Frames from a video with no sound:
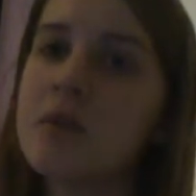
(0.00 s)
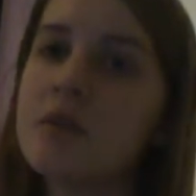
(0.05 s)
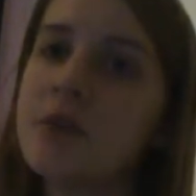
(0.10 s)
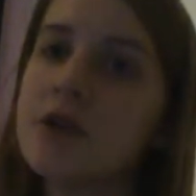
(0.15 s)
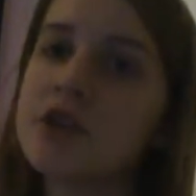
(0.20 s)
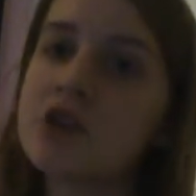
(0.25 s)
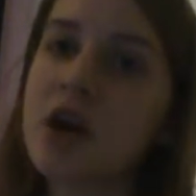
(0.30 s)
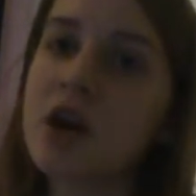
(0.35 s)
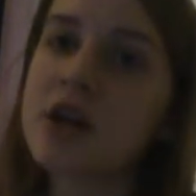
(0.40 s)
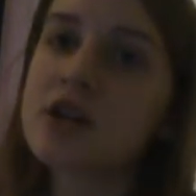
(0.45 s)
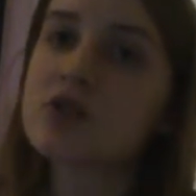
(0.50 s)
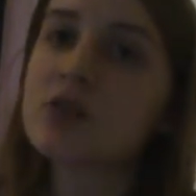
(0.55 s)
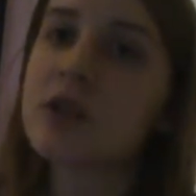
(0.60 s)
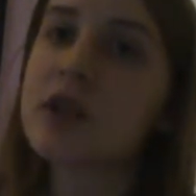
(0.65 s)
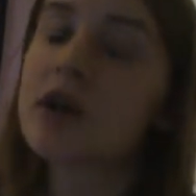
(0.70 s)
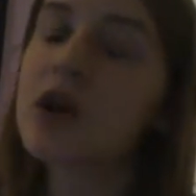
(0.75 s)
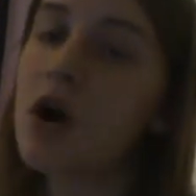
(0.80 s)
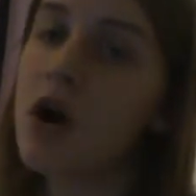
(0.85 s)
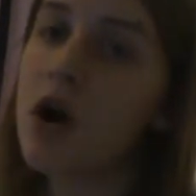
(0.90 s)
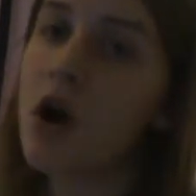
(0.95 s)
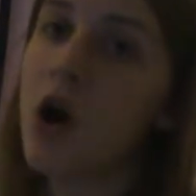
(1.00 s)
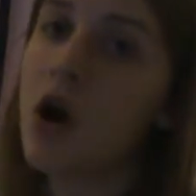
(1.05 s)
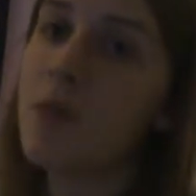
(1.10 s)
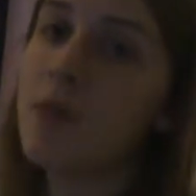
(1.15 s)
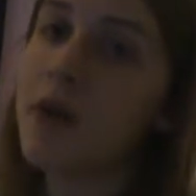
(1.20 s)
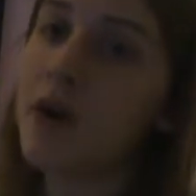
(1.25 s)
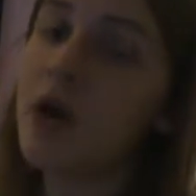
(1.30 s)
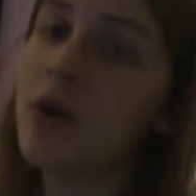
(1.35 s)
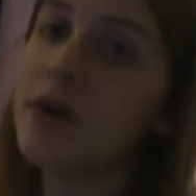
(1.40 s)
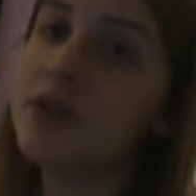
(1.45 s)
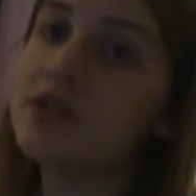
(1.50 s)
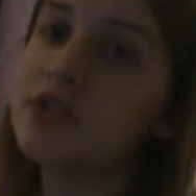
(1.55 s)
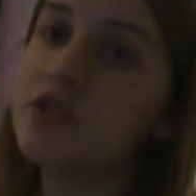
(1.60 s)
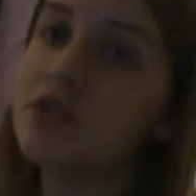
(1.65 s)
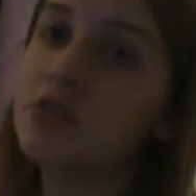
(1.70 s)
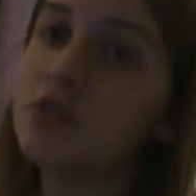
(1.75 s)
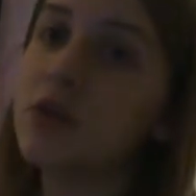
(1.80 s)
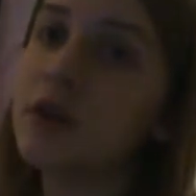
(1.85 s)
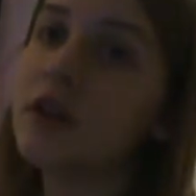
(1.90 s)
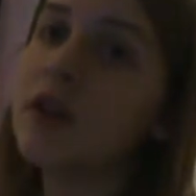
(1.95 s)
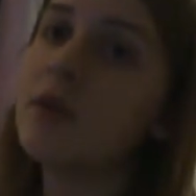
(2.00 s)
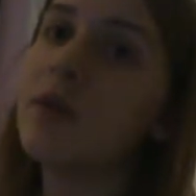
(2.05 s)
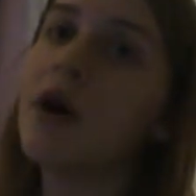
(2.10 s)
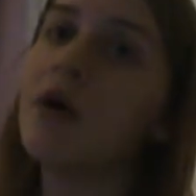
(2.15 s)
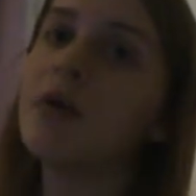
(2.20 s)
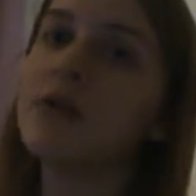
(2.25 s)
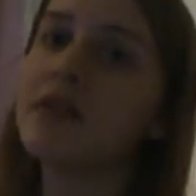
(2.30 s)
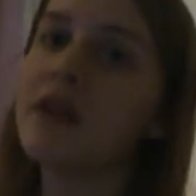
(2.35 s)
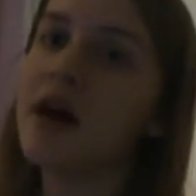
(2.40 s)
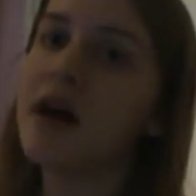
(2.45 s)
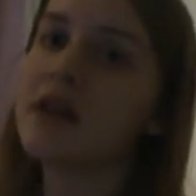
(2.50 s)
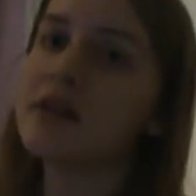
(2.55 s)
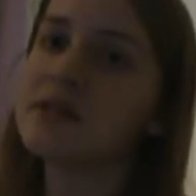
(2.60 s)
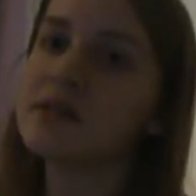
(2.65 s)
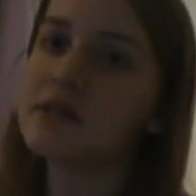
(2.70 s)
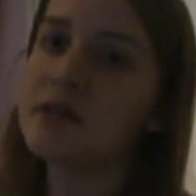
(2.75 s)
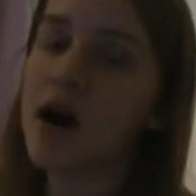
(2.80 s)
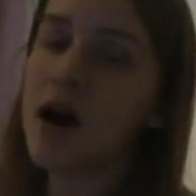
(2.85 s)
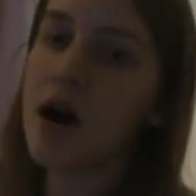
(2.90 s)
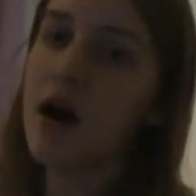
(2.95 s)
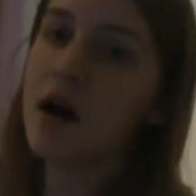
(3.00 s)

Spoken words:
But Target's really calm. They always do really well with us.